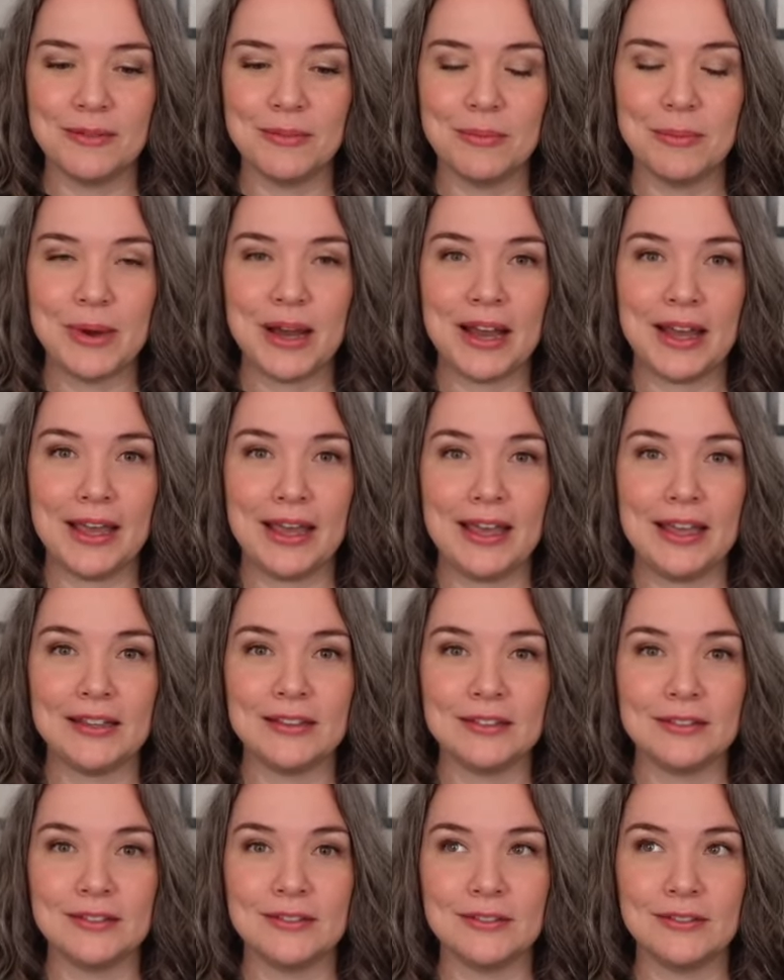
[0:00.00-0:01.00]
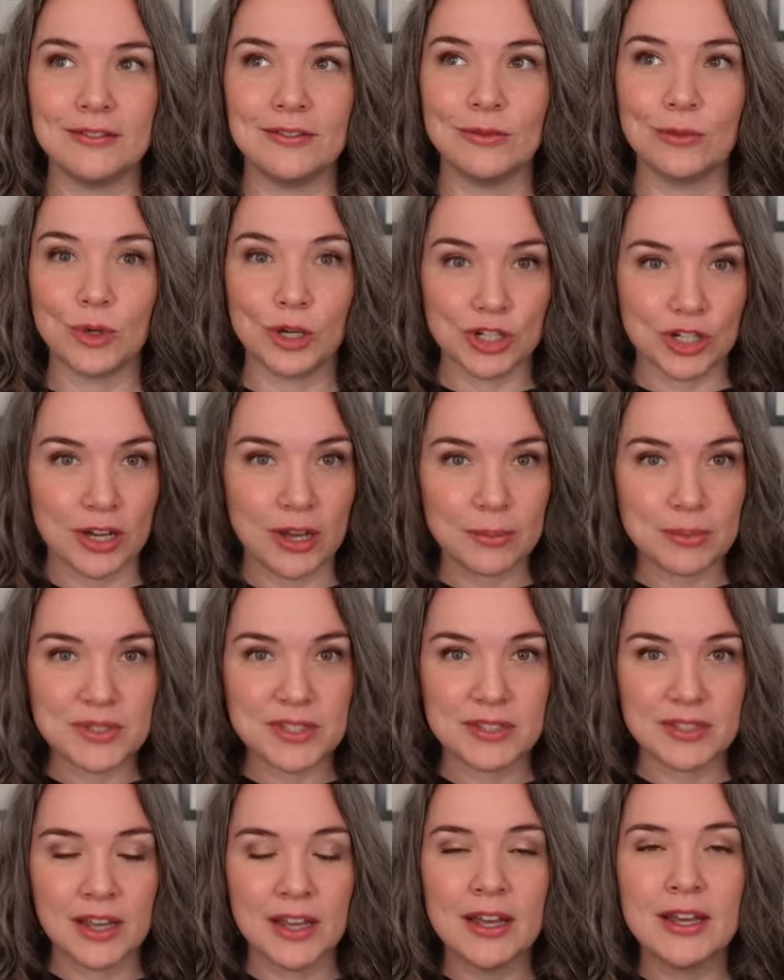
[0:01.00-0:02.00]
my
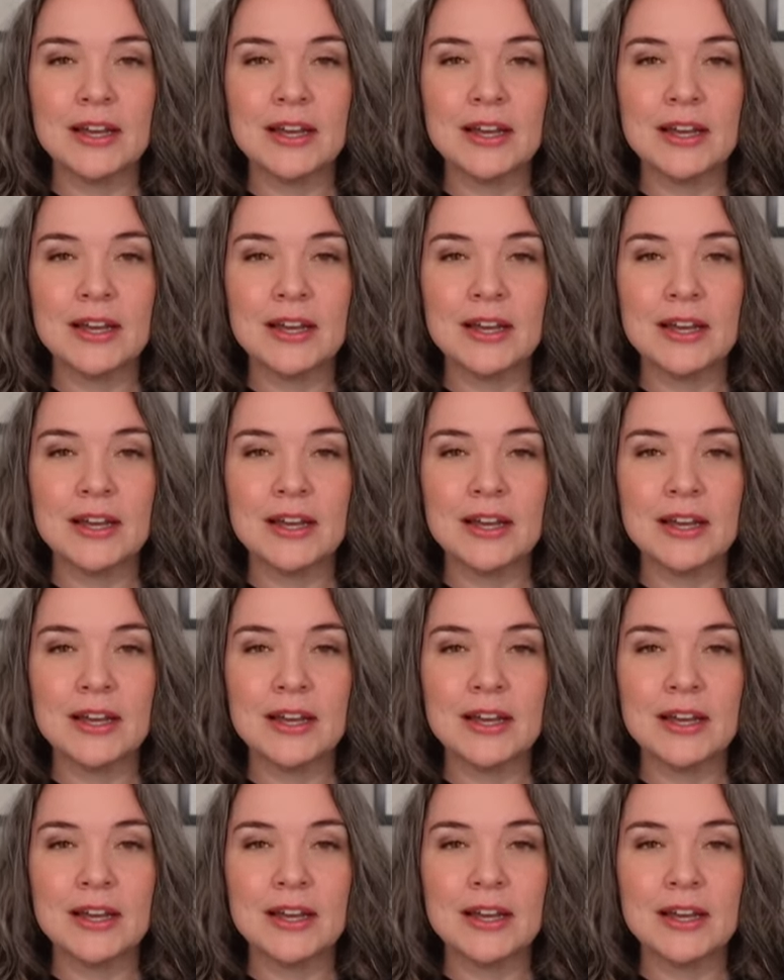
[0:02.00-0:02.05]
workshops.